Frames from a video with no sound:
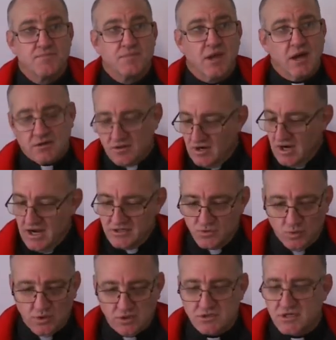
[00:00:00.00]
And Christ
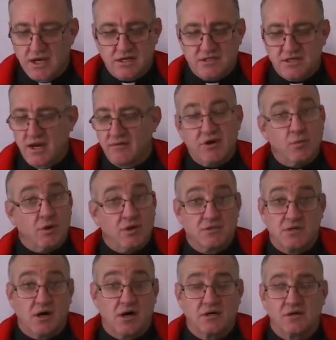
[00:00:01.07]
will change everyone's
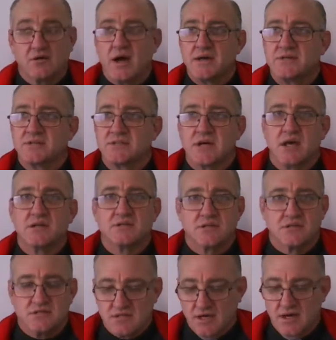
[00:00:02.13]
heart. Christ
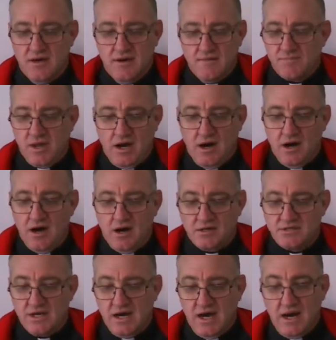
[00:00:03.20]
changes our
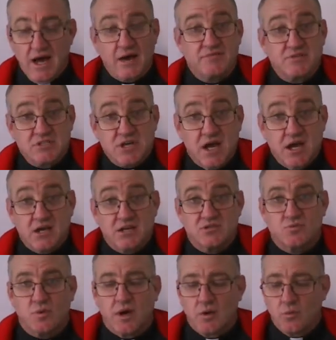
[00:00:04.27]
hearts. Our lives change
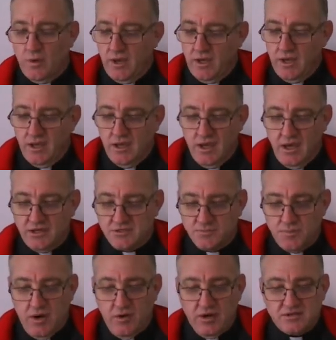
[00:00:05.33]
when we
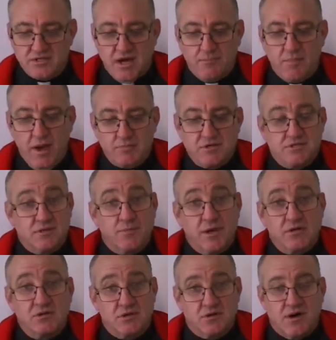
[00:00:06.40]
experience our baptism
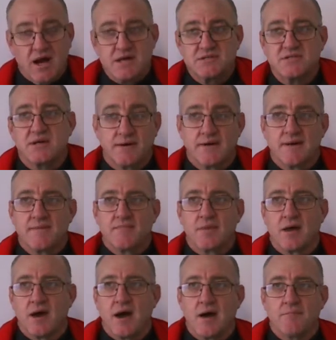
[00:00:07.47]
into Christ.
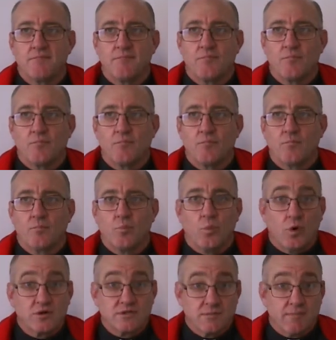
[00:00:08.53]

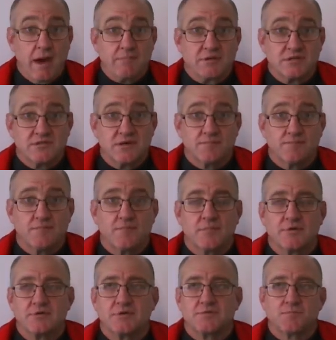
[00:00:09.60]
Water baptism
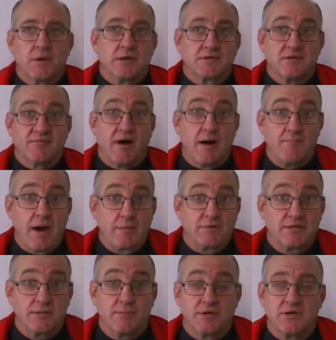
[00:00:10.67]
speaks of our
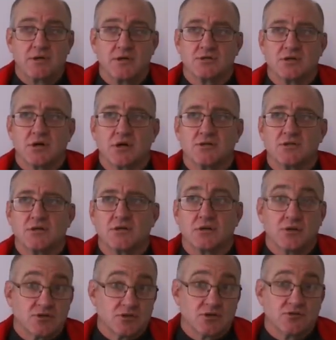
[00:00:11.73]
baptism into the
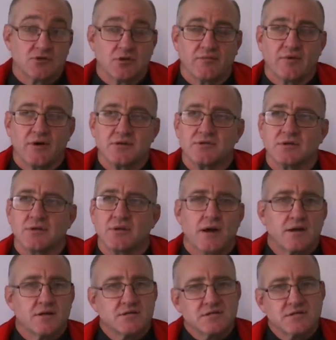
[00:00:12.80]
church universal.
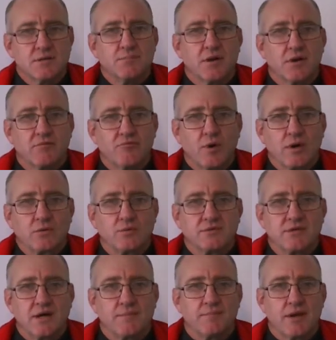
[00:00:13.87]
And it's a symbol of what will
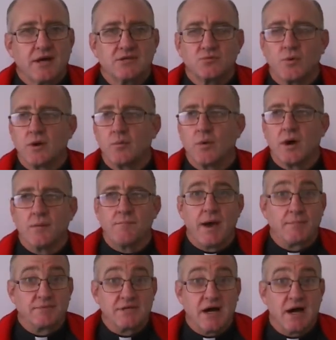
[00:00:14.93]
take place when we are
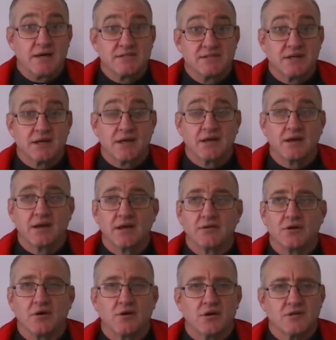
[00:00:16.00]
baptized in the
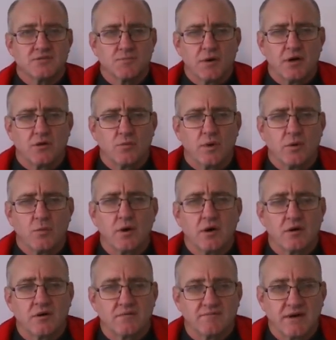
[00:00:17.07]
Holy Spirit, when we are
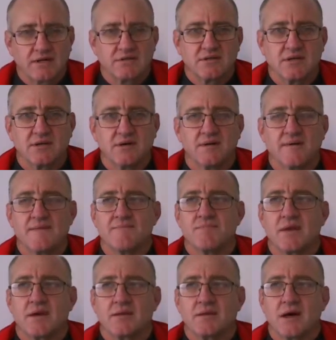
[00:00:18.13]
convicted
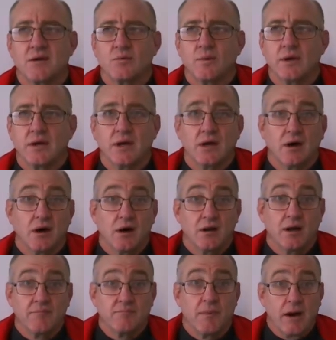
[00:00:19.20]
that we are
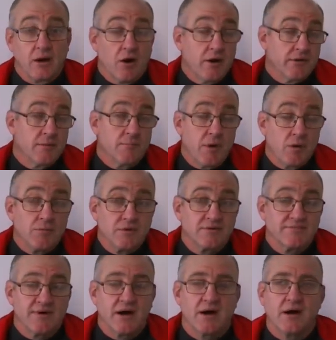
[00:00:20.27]
loved by God, the moment
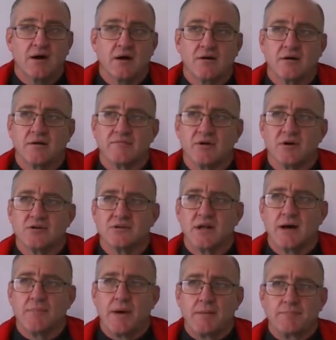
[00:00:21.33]
of our conversion,
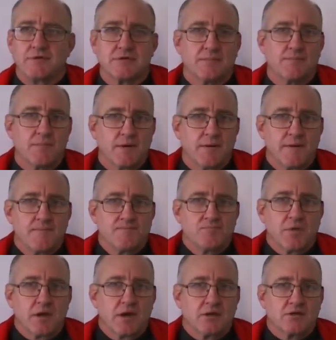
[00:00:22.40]
our baptism
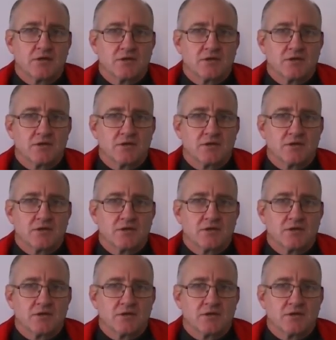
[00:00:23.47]
into